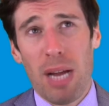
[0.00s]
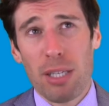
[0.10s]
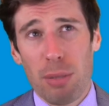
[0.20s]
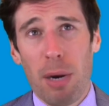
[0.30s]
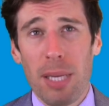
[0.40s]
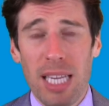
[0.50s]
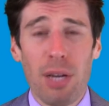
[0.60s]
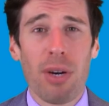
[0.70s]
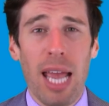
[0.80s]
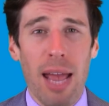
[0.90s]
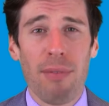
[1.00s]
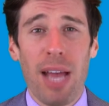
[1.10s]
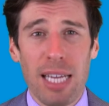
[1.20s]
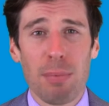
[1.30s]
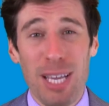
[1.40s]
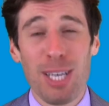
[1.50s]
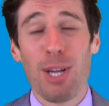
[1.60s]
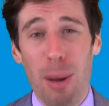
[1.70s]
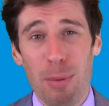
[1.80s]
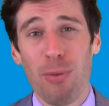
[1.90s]
actually probably year and a half, has
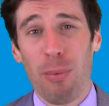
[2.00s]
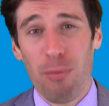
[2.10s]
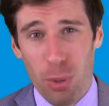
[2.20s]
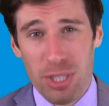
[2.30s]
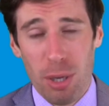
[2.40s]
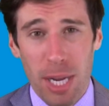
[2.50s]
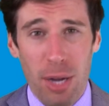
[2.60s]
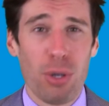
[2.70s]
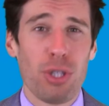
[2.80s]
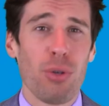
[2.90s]
been coming from for sale by owners,